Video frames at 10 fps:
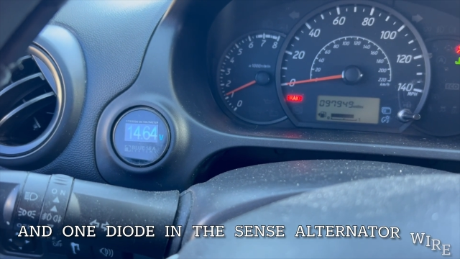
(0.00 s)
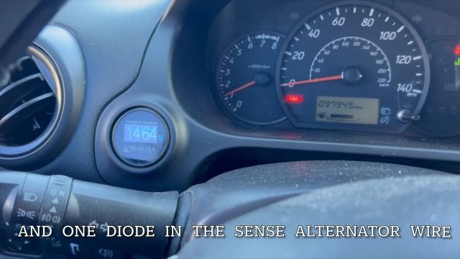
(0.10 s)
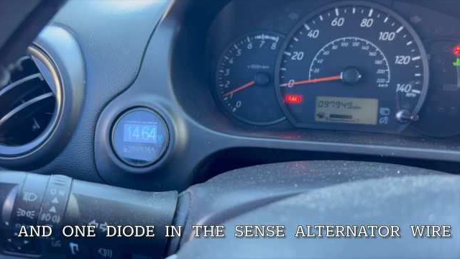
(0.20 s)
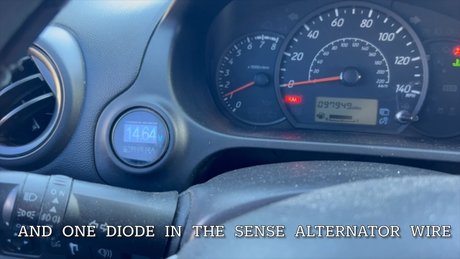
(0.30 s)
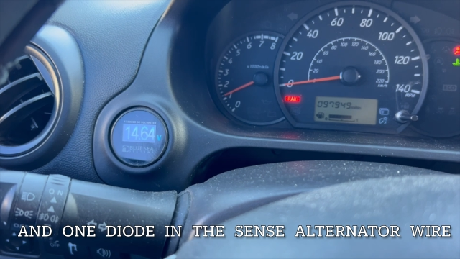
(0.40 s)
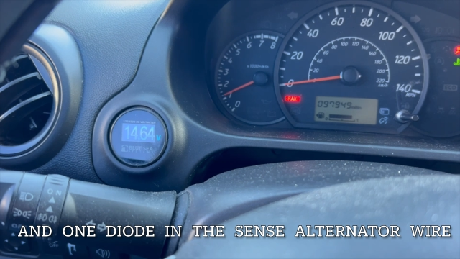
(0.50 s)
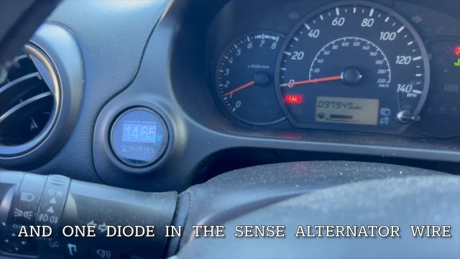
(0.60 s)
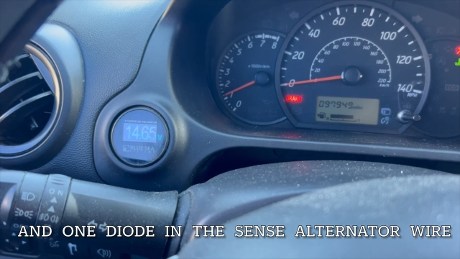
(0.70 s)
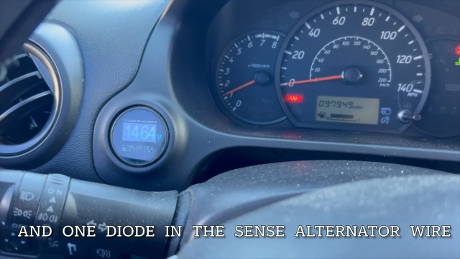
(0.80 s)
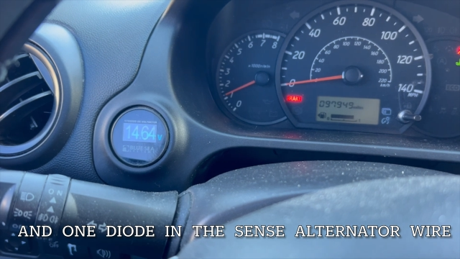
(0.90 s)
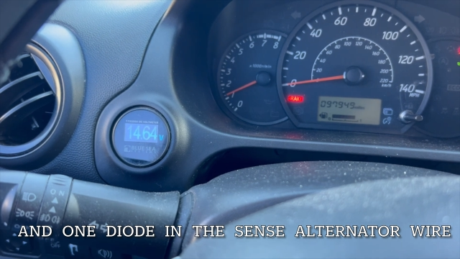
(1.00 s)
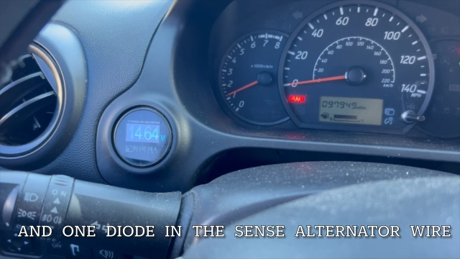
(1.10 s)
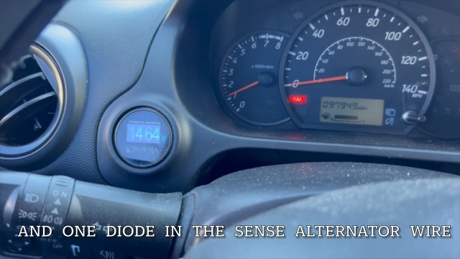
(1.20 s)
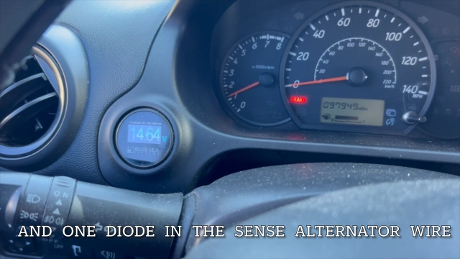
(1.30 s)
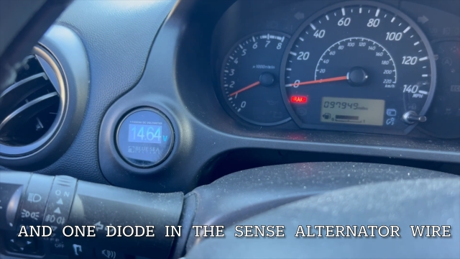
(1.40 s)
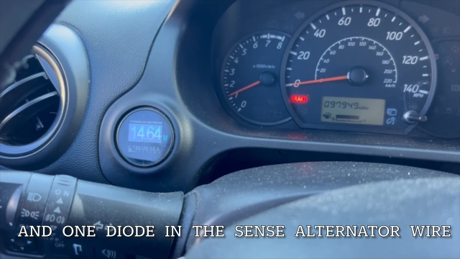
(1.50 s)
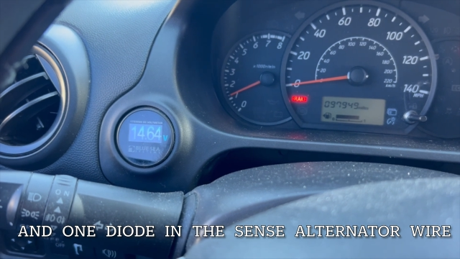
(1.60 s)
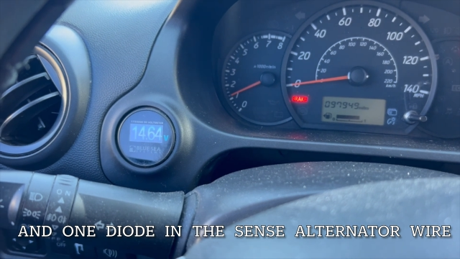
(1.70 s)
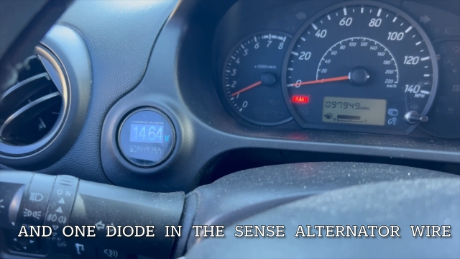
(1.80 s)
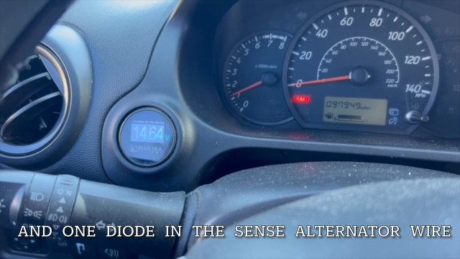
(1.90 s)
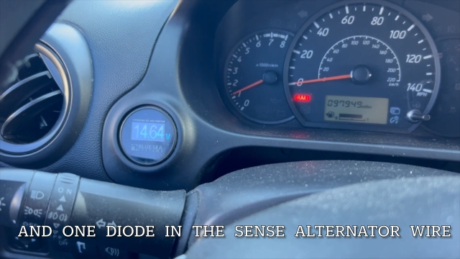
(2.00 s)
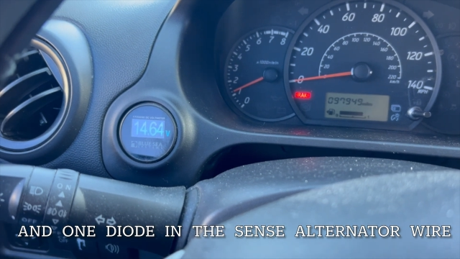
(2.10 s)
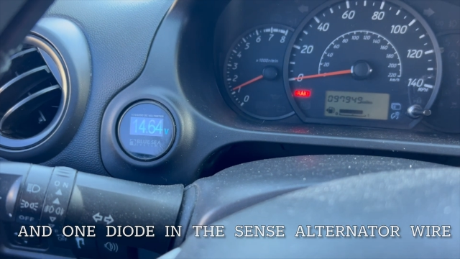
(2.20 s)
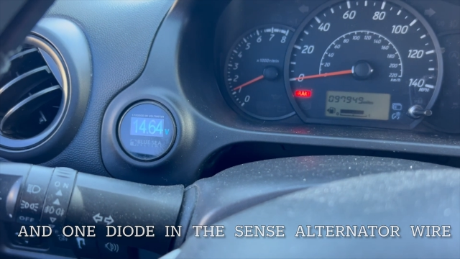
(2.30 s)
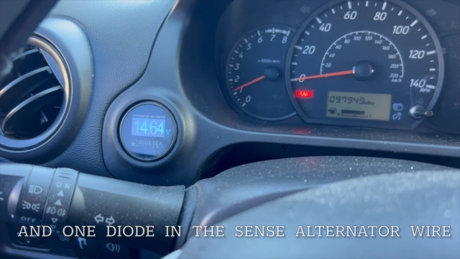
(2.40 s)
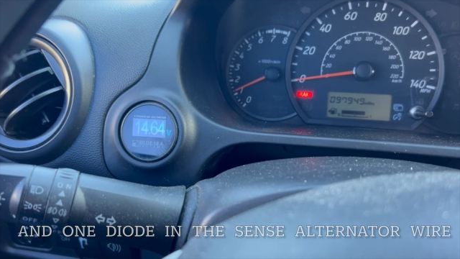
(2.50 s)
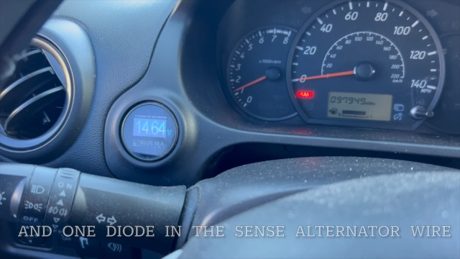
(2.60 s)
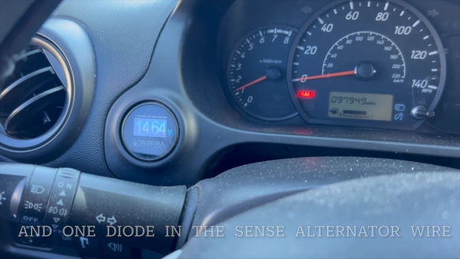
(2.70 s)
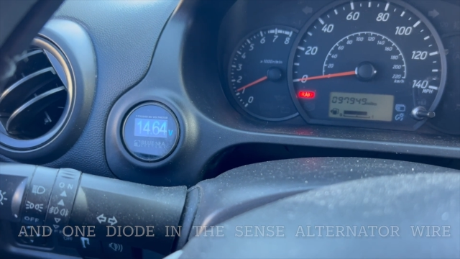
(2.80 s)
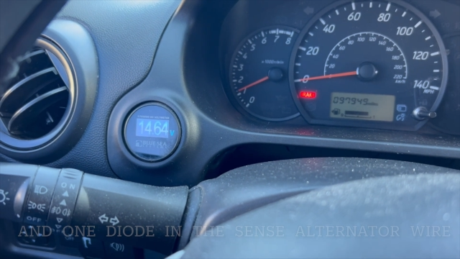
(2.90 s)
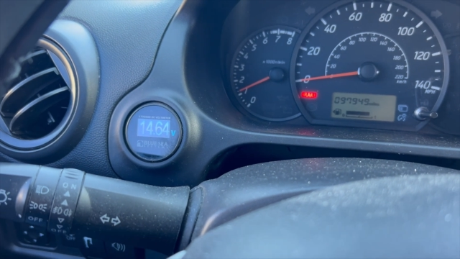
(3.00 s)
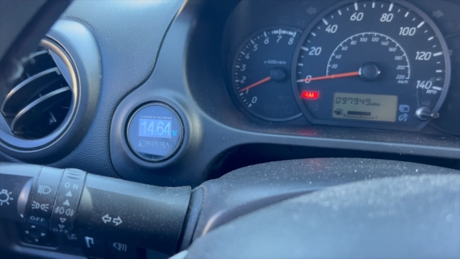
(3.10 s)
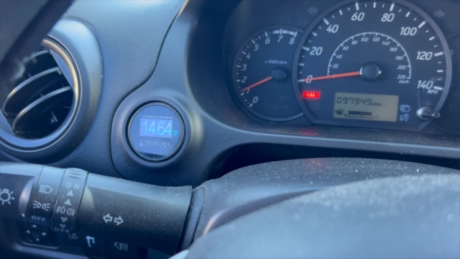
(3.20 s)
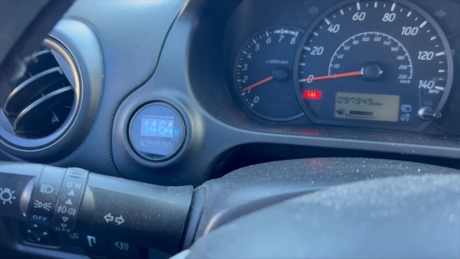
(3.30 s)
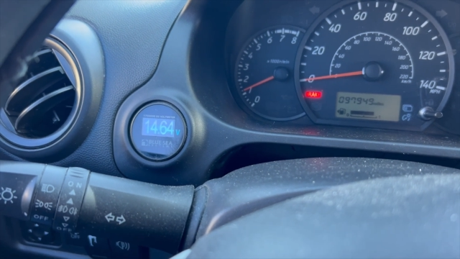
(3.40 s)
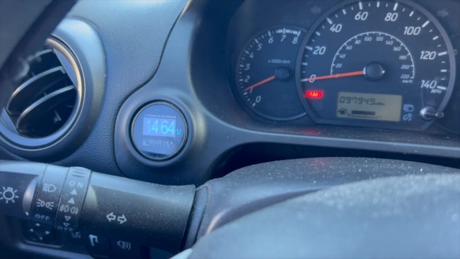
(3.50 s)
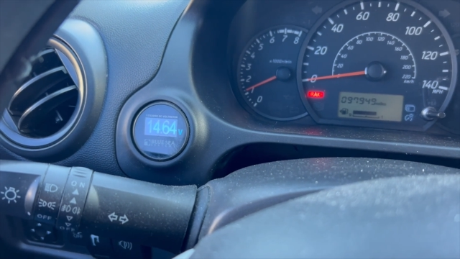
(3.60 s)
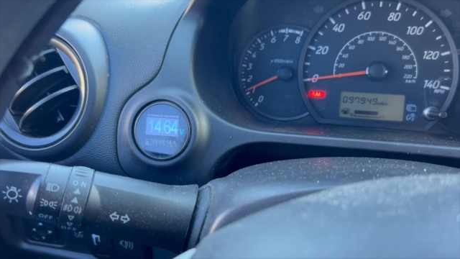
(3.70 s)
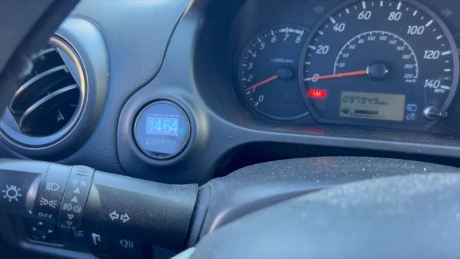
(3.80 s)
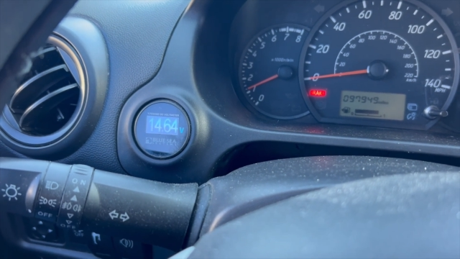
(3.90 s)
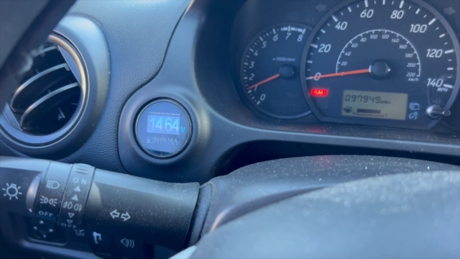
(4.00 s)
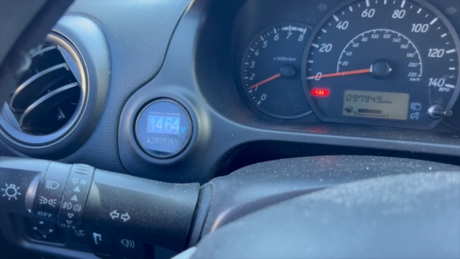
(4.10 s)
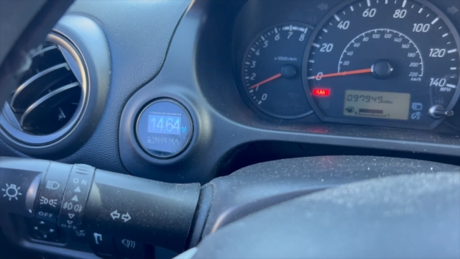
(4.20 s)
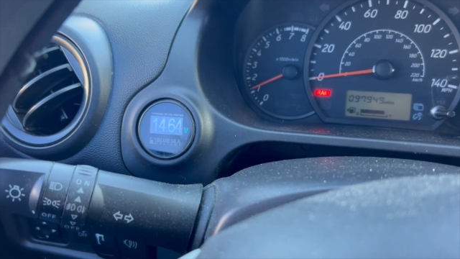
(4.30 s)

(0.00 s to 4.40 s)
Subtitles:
No face is visible, so there are no lips to read.